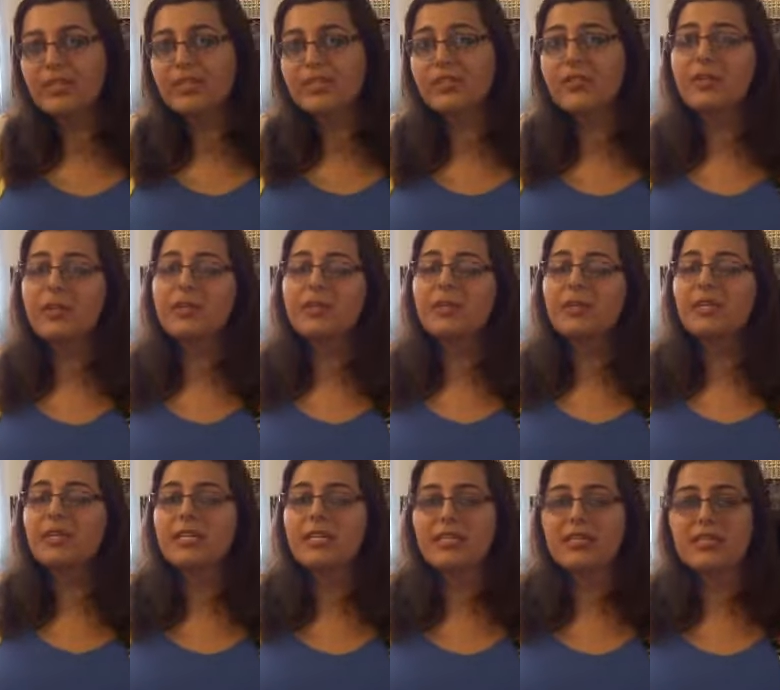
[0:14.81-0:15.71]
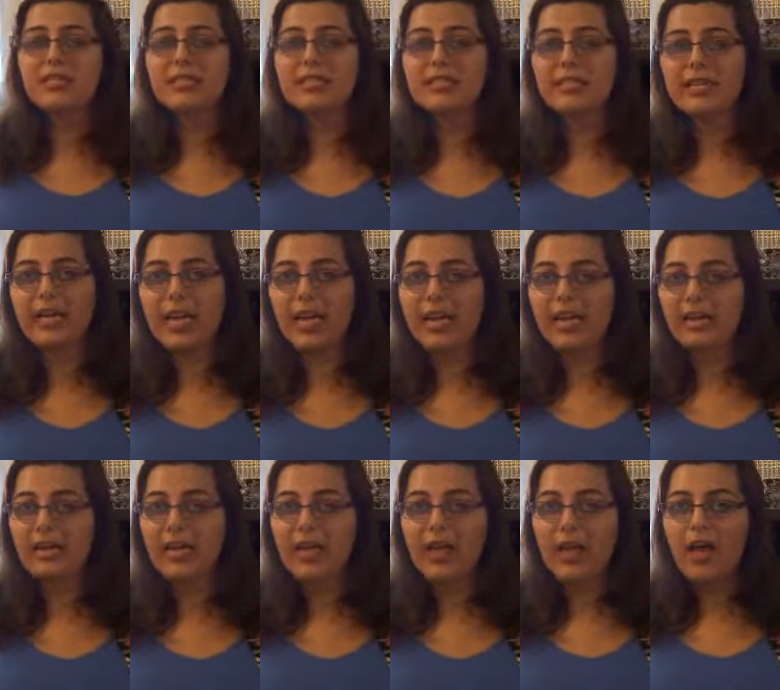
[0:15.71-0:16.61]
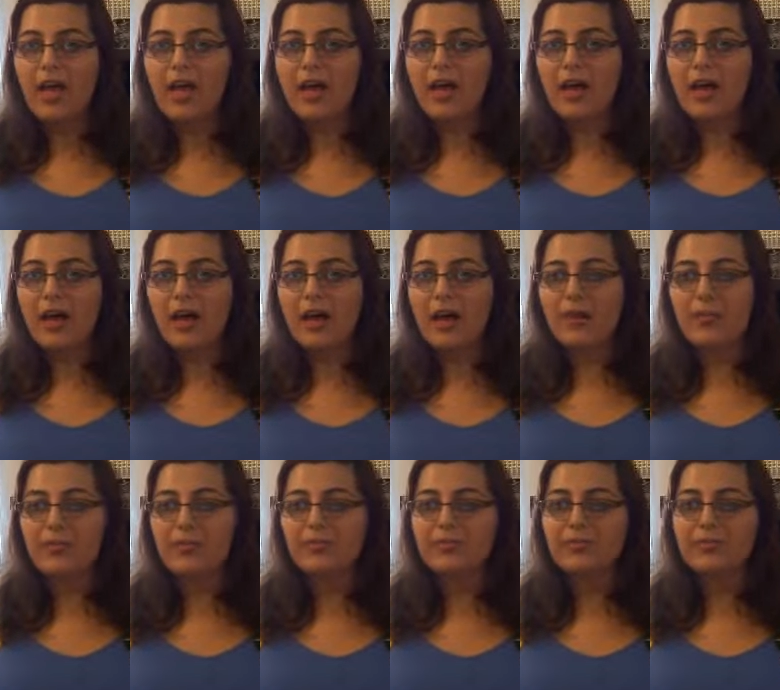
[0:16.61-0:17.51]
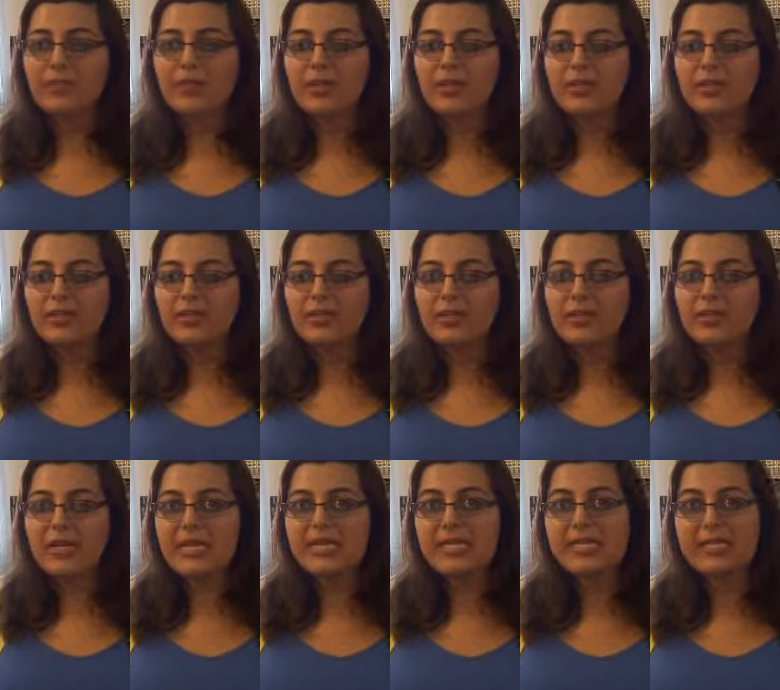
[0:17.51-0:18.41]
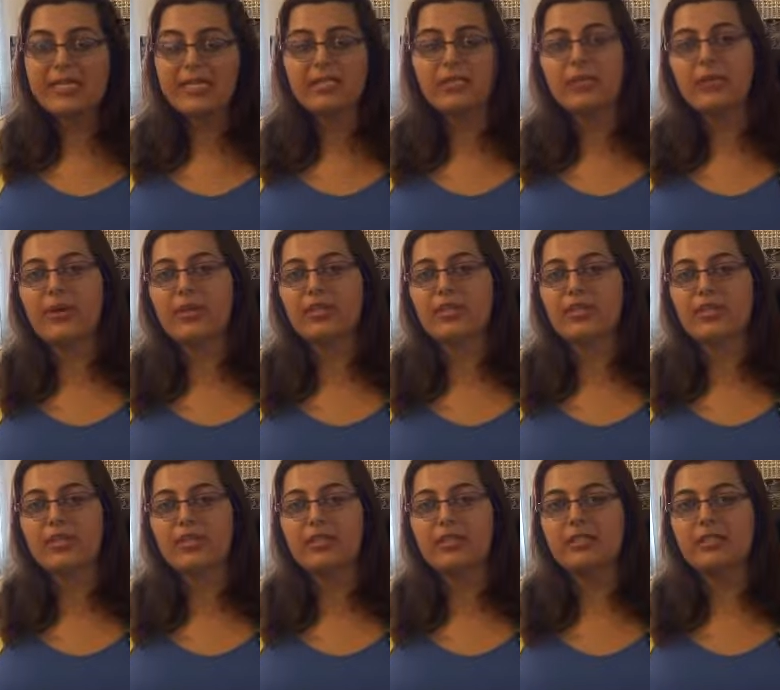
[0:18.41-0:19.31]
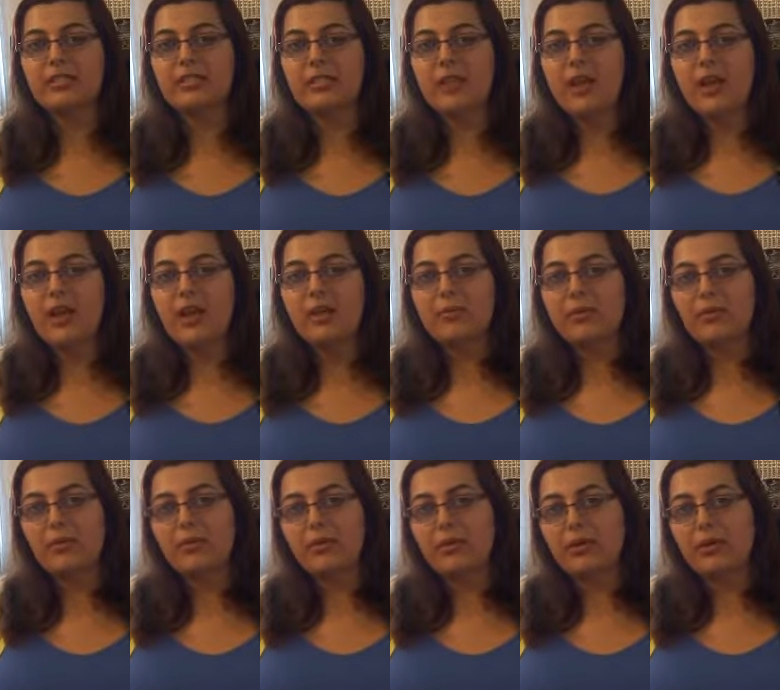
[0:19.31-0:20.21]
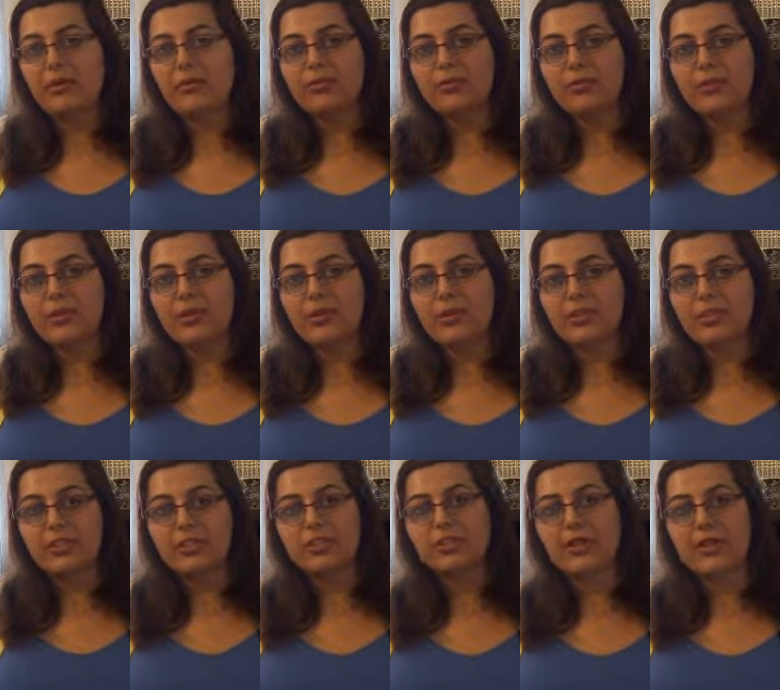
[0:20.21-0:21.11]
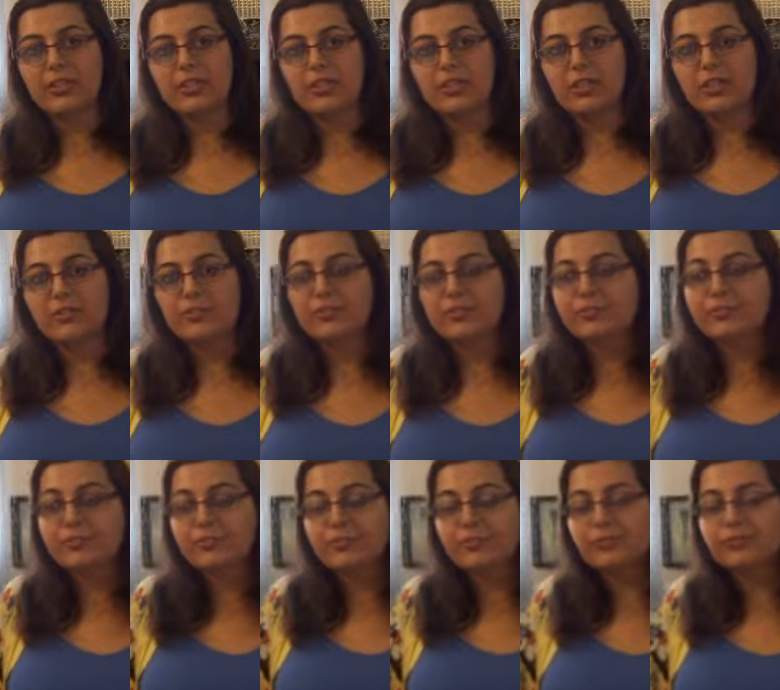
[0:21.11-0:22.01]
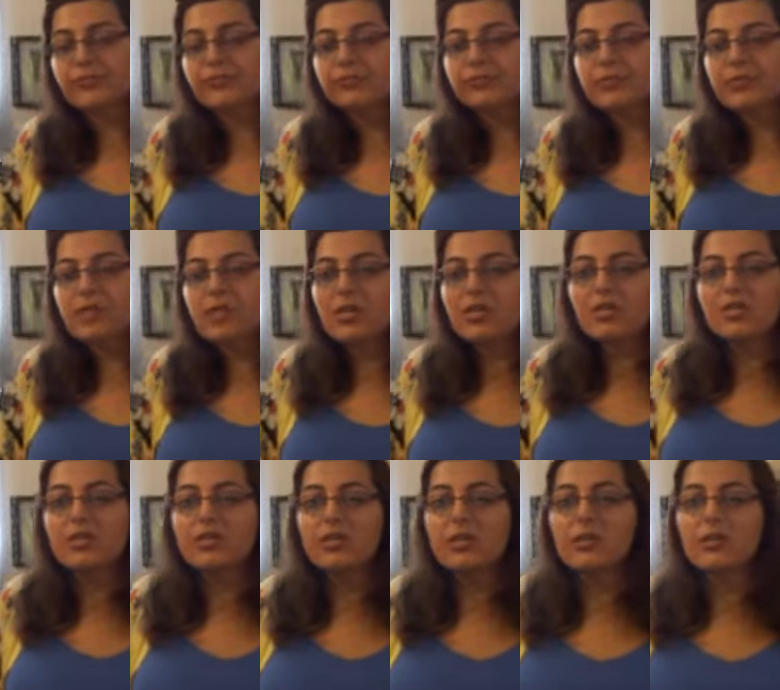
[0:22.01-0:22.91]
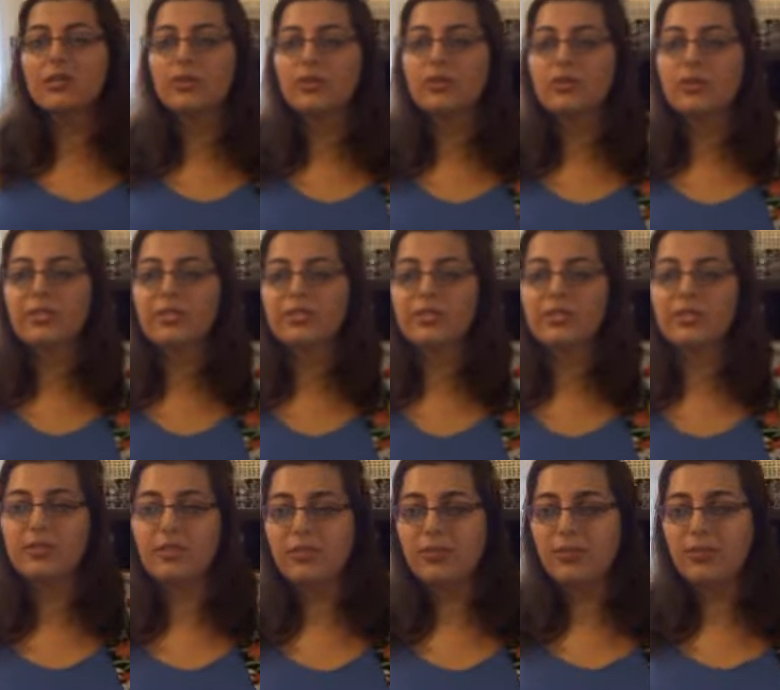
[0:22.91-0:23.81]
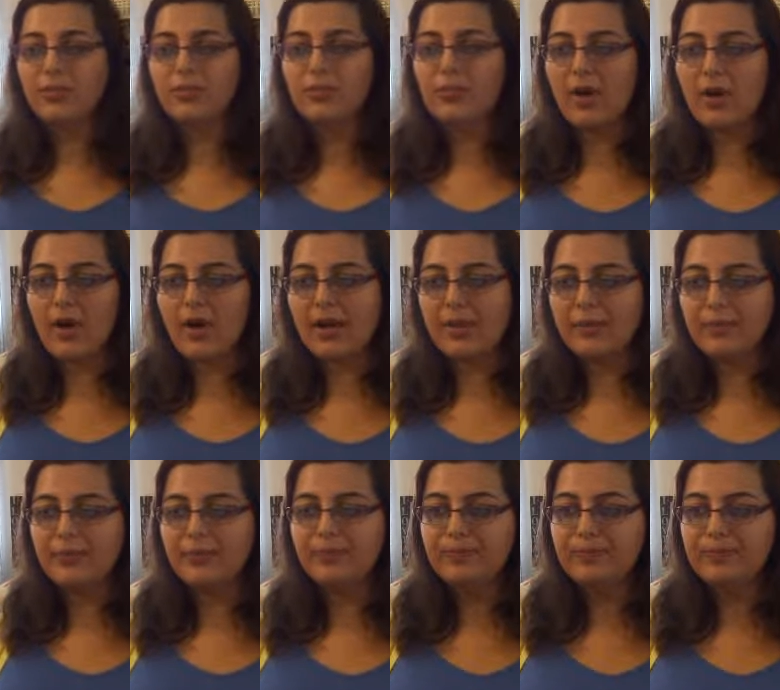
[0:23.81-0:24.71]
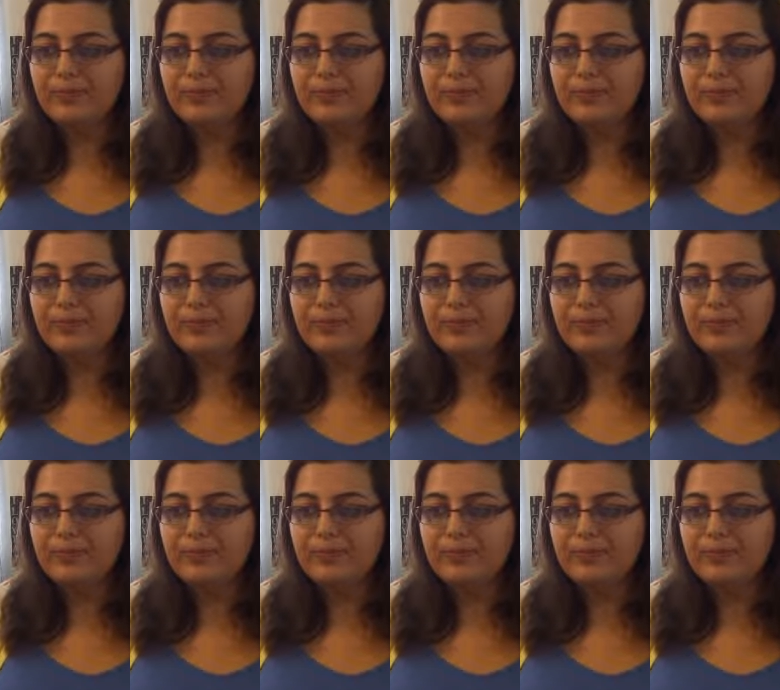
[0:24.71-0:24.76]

So anybody can do this tag. There's going to be 6 questions. I'm going to go through each question. So question number 1